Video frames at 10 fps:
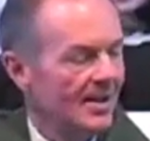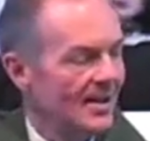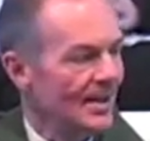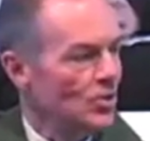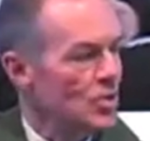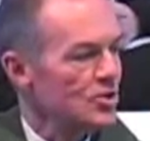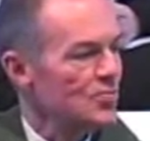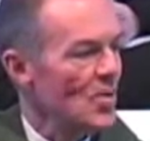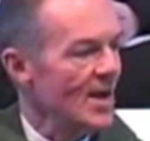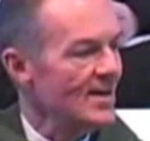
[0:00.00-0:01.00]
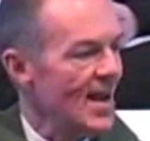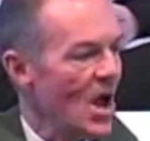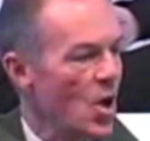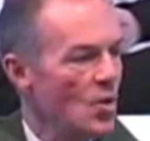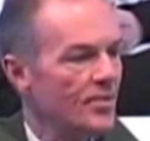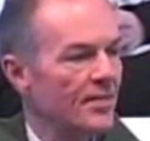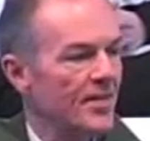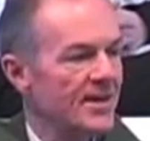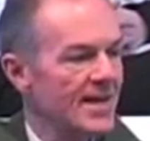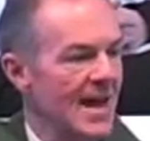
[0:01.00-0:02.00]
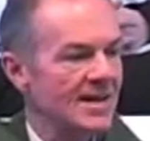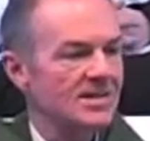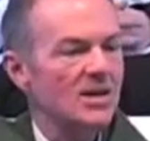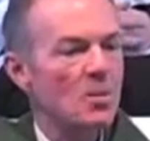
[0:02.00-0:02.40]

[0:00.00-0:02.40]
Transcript: It looks right now that the net